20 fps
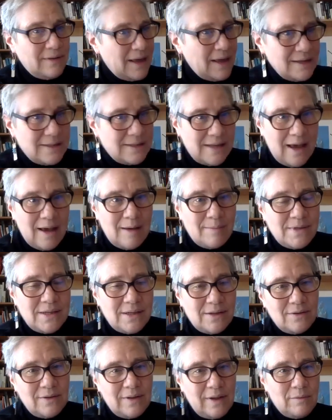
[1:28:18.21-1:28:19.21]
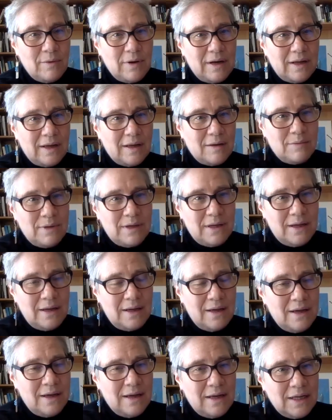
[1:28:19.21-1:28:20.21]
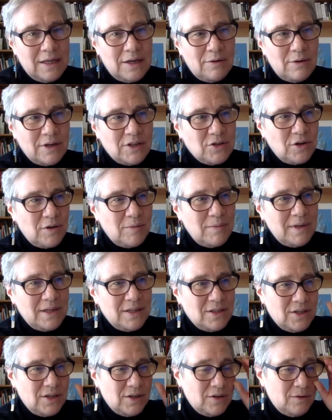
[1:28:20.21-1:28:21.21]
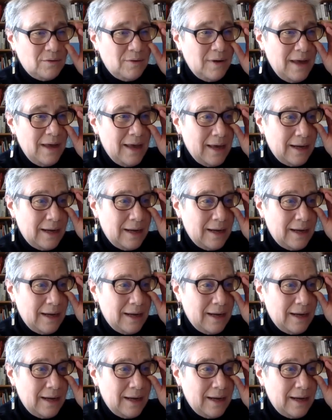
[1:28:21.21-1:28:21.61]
that is absolutely what it can be, you know, attributed to.